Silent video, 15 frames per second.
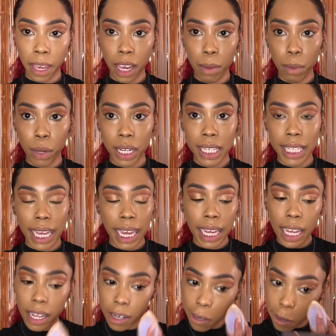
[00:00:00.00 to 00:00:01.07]
and press that
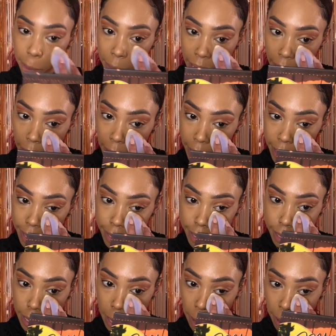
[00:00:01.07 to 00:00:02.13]
under my
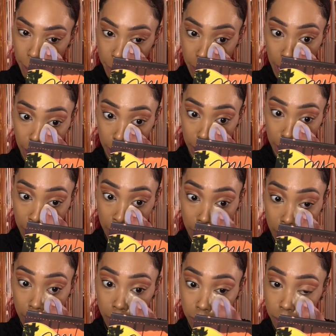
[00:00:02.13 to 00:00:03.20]
eyes. I'm not
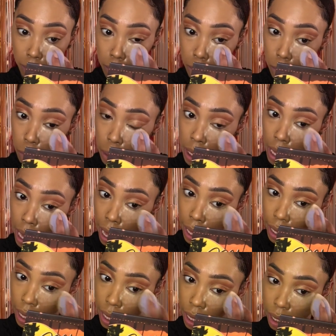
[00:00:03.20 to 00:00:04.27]
gonna
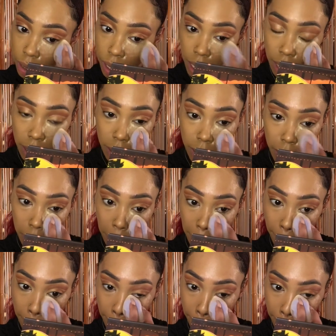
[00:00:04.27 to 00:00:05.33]
re-highlight like
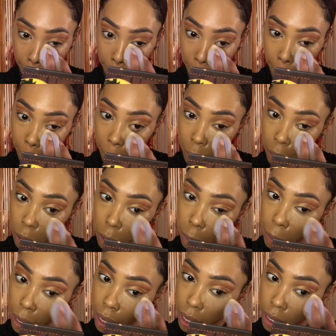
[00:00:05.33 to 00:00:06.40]
under my
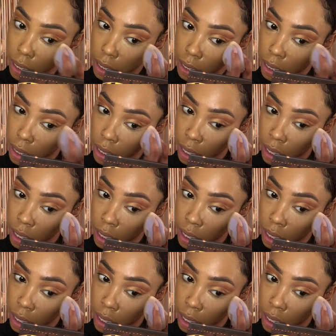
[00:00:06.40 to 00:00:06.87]
eyes,